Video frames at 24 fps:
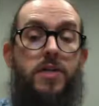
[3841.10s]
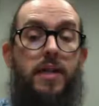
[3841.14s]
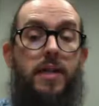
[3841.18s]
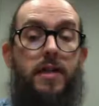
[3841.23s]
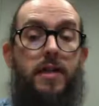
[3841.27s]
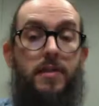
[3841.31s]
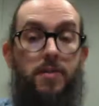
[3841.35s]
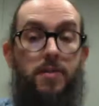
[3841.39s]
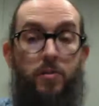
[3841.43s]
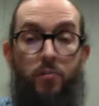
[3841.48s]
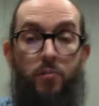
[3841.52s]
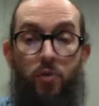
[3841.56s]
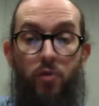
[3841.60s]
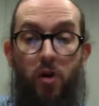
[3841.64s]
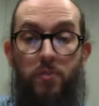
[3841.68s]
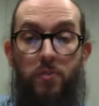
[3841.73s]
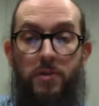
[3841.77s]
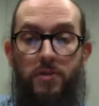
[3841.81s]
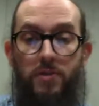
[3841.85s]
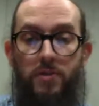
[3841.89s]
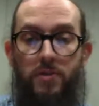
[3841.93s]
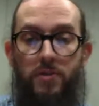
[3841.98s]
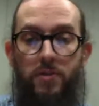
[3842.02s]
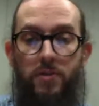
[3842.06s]
line is a
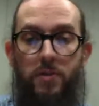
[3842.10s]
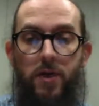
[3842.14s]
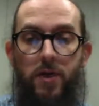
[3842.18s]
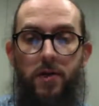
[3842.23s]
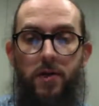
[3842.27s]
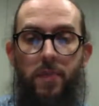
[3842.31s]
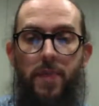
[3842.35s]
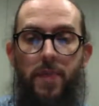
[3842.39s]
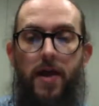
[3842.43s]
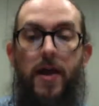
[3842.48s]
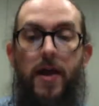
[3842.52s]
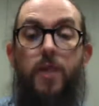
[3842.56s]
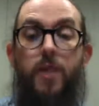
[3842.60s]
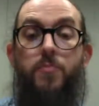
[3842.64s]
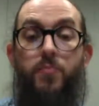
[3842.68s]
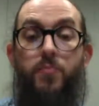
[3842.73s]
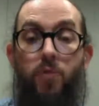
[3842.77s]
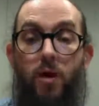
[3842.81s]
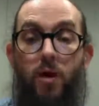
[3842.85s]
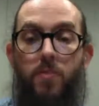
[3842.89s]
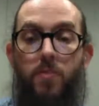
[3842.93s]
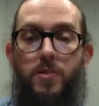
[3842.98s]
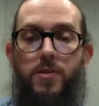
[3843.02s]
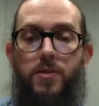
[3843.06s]
promise. Okay, I
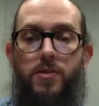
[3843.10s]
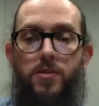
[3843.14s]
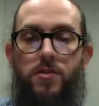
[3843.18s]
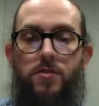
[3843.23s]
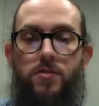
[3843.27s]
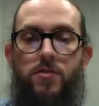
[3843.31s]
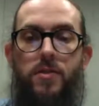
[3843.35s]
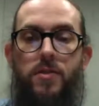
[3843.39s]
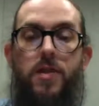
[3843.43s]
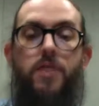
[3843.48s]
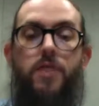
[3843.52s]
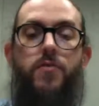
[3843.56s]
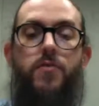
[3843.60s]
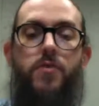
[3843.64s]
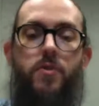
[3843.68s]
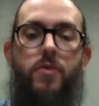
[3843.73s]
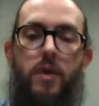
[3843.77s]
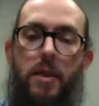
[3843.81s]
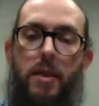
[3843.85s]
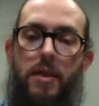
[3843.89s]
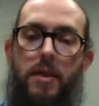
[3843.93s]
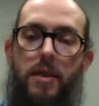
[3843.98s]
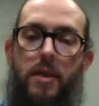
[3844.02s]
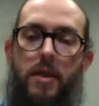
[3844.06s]
promise you that if
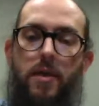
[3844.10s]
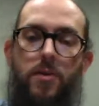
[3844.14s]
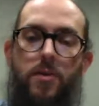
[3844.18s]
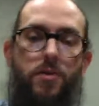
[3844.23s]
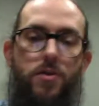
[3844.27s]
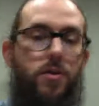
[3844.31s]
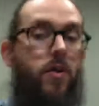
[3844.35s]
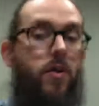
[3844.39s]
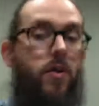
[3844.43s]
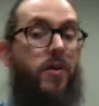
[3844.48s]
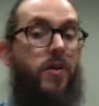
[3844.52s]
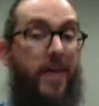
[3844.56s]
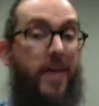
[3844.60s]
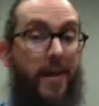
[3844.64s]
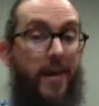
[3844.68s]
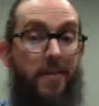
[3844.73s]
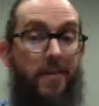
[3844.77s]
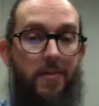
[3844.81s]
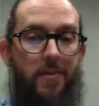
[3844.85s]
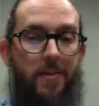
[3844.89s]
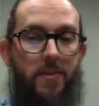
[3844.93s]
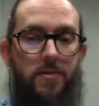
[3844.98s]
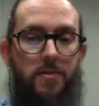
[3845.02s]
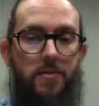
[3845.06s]
you click, you're gonna
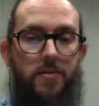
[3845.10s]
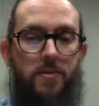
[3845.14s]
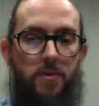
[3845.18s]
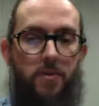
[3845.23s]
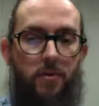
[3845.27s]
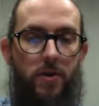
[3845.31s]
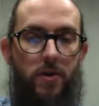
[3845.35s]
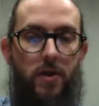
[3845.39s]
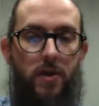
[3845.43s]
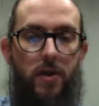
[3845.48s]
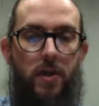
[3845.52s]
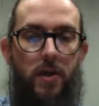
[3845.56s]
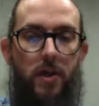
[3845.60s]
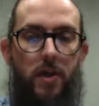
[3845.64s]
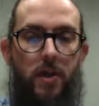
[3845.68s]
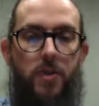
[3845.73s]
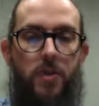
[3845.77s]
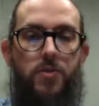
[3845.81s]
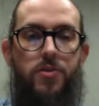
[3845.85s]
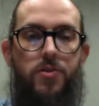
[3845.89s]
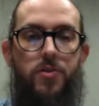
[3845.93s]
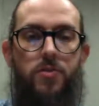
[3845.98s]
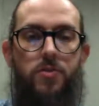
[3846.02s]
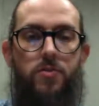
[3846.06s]
get this. Okay,
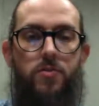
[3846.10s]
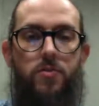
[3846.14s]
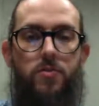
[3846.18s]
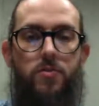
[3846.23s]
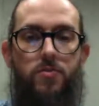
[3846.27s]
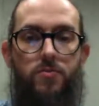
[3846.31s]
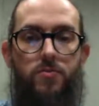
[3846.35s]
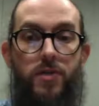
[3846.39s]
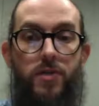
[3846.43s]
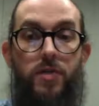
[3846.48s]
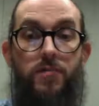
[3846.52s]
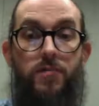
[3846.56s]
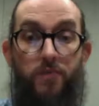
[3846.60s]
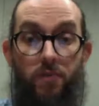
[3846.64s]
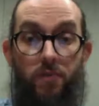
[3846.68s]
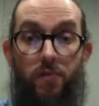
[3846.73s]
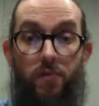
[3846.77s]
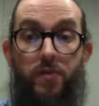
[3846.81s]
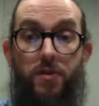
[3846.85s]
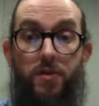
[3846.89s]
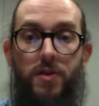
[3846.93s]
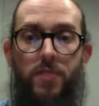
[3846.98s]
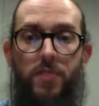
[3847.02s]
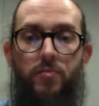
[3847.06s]
so really
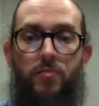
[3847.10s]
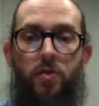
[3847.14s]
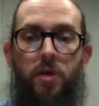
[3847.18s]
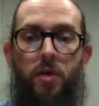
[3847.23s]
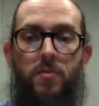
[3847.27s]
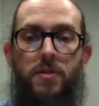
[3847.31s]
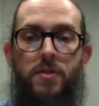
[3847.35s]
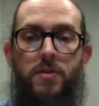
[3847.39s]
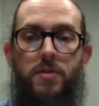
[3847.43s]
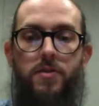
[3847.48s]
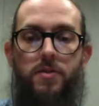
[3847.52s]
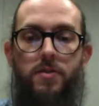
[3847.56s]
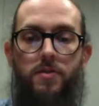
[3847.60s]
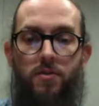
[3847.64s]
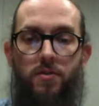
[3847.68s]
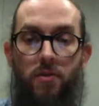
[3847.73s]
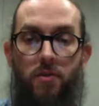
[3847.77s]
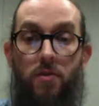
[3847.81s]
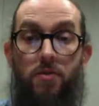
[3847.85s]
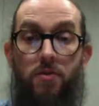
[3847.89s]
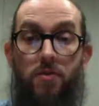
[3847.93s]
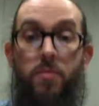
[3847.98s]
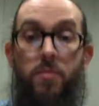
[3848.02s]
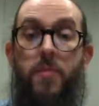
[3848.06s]
fulfill that promise. You
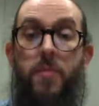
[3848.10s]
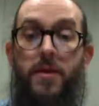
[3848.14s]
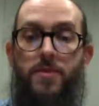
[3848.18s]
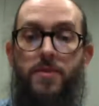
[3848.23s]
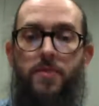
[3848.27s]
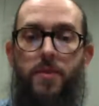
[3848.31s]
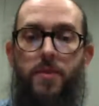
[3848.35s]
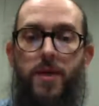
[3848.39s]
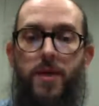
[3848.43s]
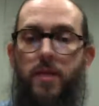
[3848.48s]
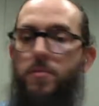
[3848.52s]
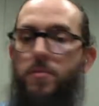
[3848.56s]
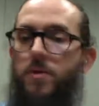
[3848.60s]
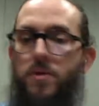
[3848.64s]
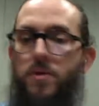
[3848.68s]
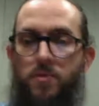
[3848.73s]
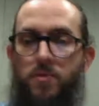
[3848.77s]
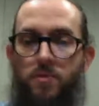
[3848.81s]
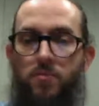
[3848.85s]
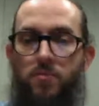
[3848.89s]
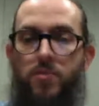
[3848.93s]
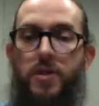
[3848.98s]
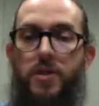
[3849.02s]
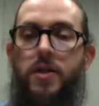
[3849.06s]
know, don't mess with that
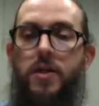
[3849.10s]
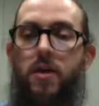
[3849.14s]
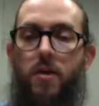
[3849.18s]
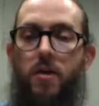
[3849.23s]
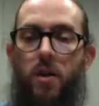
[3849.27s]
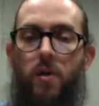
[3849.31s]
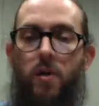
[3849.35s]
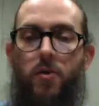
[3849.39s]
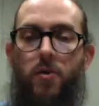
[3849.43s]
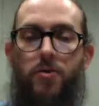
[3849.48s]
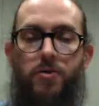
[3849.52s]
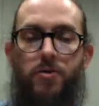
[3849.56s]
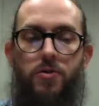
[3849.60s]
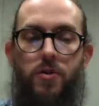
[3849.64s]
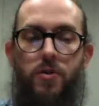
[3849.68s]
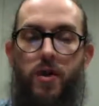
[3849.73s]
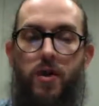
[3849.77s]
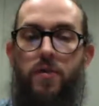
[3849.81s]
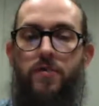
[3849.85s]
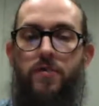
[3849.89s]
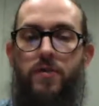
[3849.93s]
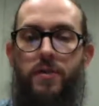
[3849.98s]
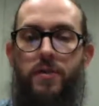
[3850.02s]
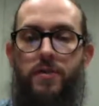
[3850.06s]
because you're really gonna hurt your
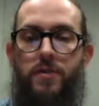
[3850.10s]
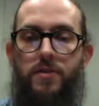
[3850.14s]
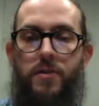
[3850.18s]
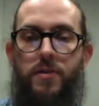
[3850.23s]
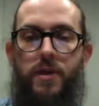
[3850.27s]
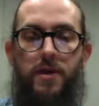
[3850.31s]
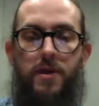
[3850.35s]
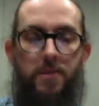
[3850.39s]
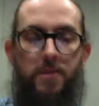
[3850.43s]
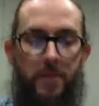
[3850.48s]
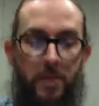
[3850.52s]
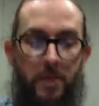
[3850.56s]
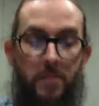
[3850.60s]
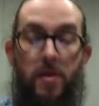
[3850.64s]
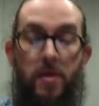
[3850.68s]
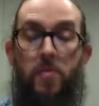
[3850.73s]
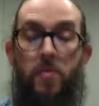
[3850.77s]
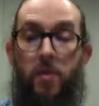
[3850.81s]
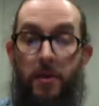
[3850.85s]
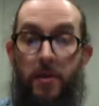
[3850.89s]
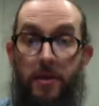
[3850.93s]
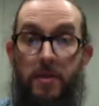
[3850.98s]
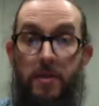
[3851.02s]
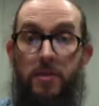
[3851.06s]
confidence. And
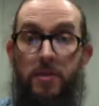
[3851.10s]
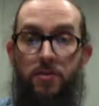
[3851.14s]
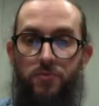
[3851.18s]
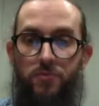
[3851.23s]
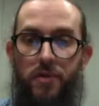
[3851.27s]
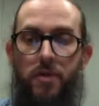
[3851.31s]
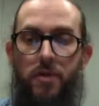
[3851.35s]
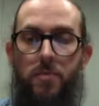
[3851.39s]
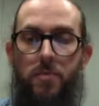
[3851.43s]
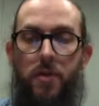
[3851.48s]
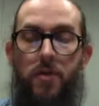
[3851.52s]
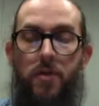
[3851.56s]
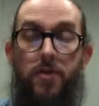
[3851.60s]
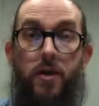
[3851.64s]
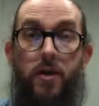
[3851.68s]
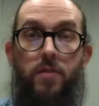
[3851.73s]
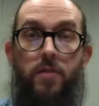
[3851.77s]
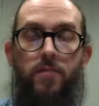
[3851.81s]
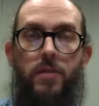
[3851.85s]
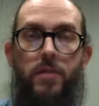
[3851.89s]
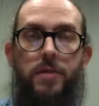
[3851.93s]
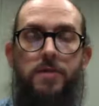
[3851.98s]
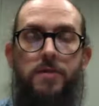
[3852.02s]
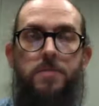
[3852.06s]
email marketing is really about
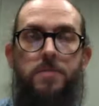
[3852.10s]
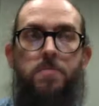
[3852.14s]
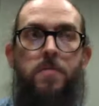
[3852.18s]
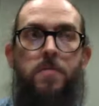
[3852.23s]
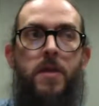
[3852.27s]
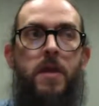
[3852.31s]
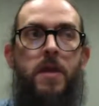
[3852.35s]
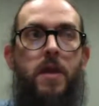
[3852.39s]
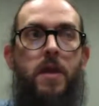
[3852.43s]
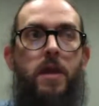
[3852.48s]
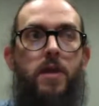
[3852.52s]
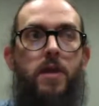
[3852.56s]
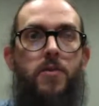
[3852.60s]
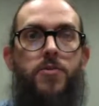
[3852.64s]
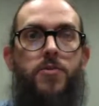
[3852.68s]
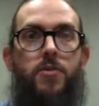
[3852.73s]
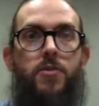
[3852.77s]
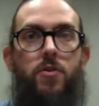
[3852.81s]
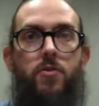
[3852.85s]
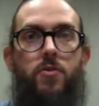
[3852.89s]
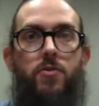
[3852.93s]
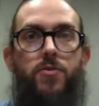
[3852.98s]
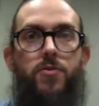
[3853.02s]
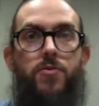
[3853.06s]
confidence.
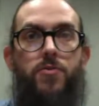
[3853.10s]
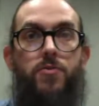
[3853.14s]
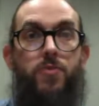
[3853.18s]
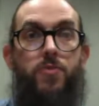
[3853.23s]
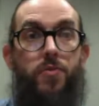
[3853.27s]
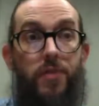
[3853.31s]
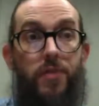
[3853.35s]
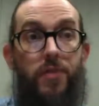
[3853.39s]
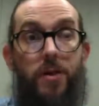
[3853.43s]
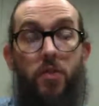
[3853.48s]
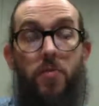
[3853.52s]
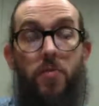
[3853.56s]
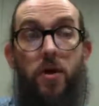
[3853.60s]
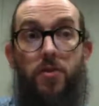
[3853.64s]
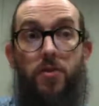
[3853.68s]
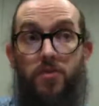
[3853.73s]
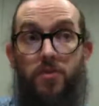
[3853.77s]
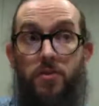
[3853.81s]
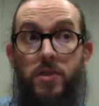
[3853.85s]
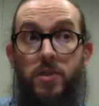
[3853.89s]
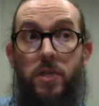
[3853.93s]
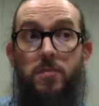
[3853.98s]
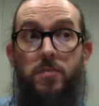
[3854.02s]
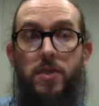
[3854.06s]
So think
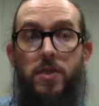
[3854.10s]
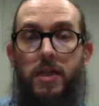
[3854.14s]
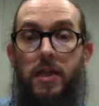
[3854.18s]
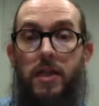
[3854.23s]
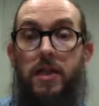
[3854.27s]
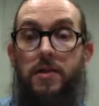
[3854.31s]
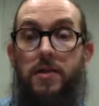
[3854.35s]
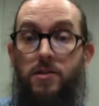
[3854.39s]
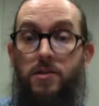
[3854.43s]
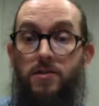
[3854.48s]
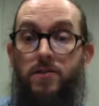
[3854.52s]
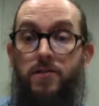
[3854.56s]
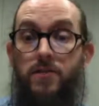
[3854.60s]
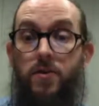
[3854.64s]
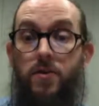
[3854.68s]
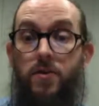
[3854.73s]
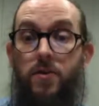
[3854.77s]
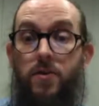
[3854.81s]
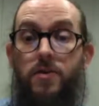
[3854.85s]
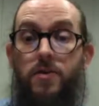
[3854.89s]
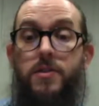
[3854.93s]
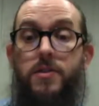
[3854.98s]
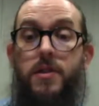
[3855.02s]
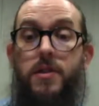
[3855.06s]
about your subject lines
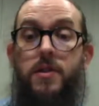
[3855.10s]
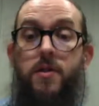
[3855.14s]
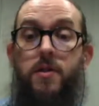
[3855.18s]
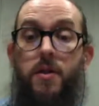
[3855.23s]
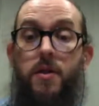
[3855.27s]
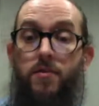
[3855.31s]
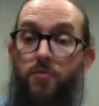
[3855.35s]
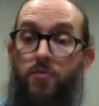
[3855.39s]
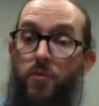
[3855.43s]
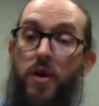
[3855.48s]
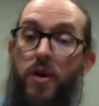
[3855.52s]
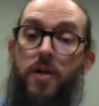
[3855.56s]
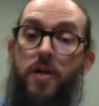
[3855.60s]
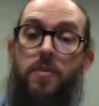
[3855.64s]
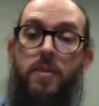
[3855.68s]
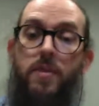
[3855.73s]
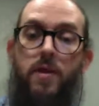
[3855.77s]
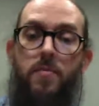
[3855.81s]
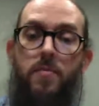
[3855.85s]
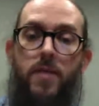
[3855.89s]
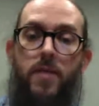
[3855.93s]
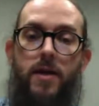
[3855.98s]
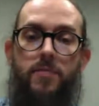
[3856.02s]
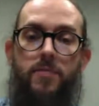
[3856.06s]
first and write
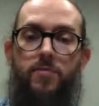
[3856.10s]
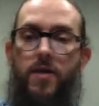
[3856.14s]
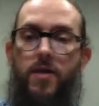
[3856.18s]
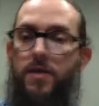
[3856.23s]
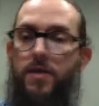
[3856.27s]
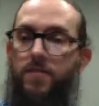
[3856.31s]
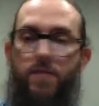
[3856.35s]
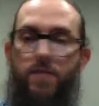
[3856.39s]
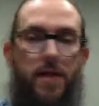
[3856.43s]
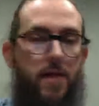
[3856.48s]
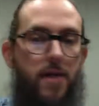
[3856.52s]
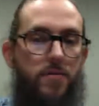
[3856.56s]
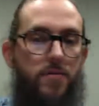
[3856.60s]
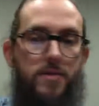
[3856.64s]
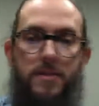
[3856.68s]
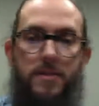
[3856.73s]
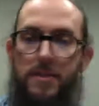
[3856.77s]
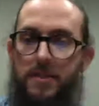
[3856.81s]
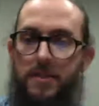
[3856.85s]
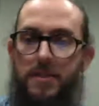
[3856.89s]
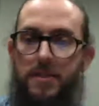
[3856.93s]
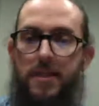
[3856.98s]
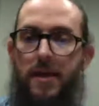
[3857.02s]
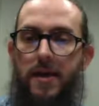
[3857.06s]
them and write 5,
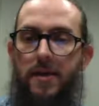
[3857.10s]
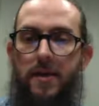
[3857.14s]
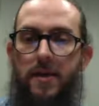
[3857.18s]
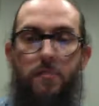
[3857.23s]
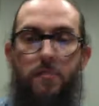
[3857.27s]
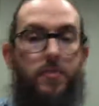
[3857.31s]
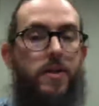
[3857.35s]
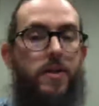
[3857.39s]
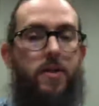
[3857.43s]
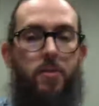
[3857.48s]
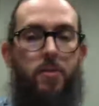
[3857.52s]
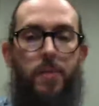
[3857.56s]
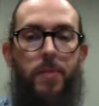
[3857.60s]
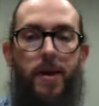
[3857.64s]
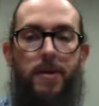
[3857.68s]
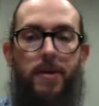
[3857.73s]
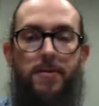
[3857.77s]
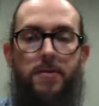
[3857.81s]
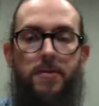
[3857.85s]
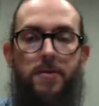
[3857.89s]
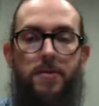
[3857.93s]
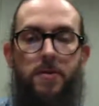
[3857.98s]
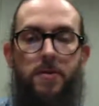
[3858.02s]
6, 10 and pick the best. You